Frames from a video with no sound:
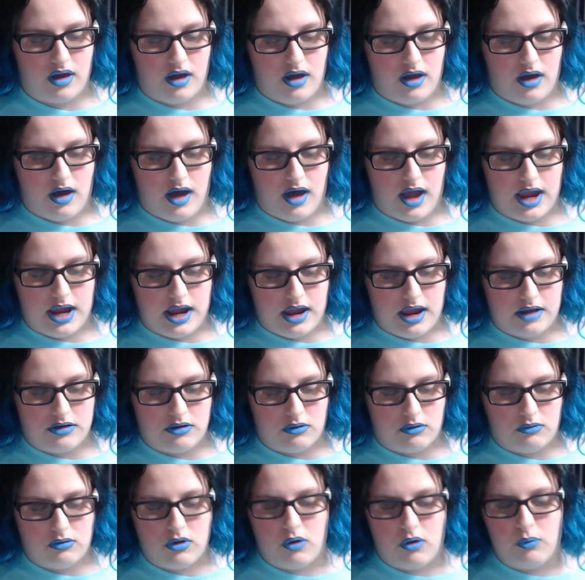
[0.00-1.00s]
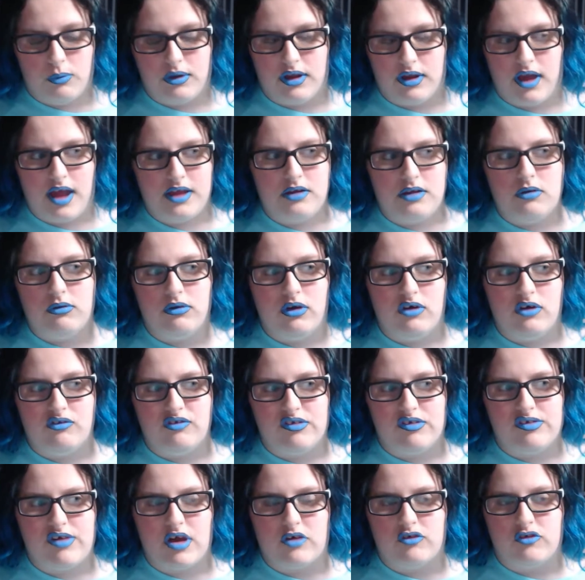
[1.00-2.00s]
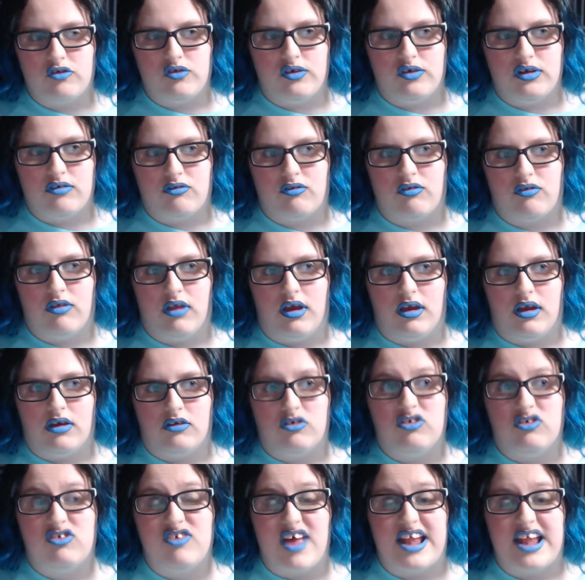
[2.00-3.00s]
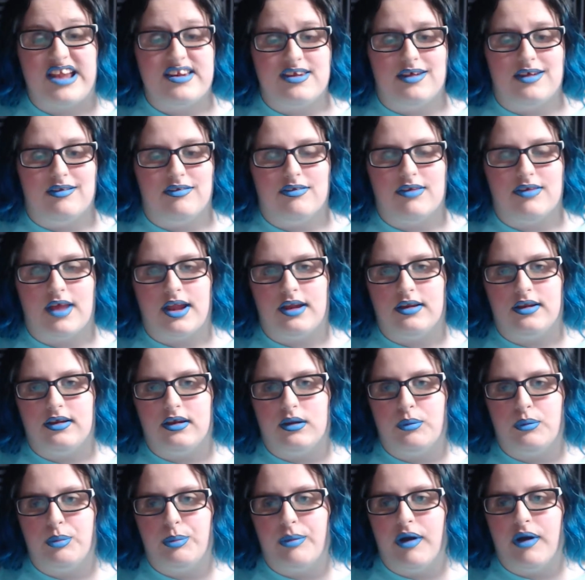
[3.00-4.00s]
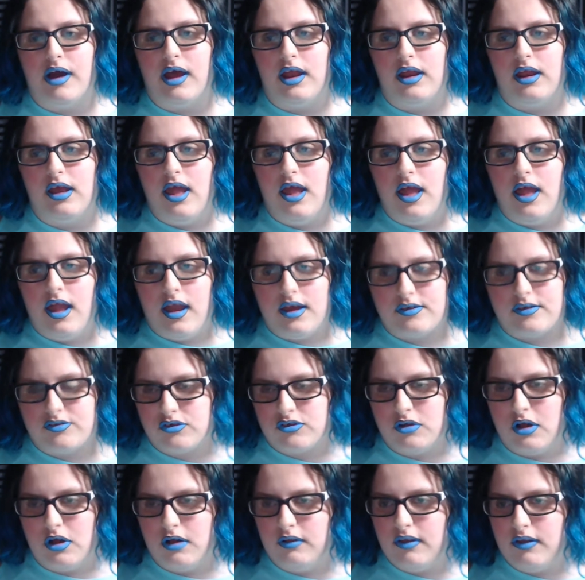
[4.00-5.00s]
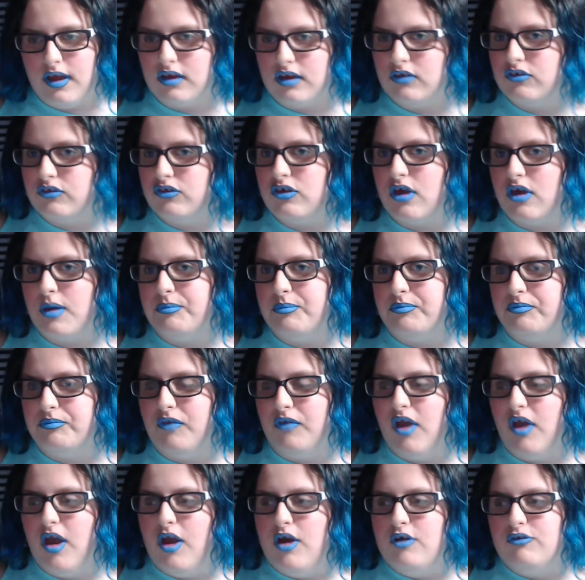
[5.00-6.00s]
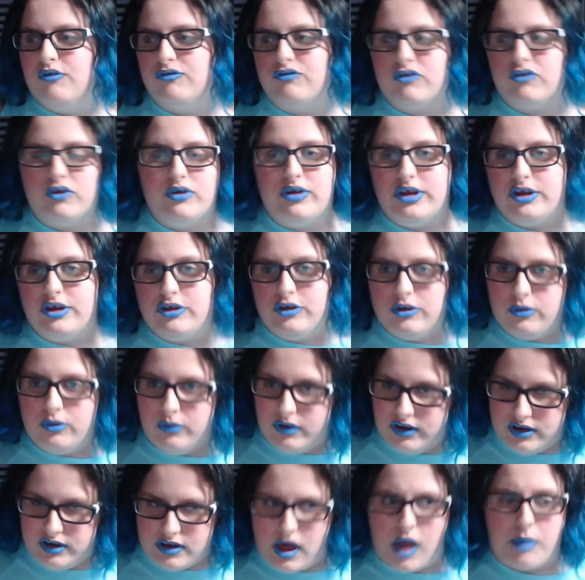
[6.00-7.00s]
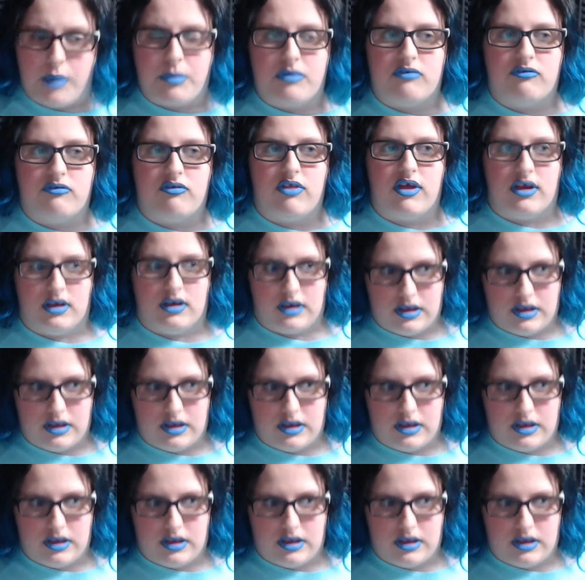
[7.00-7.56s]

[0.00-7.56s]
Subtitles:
I don't know if it's actually from, like, scented, but it's not like some fruity tooty type of thing.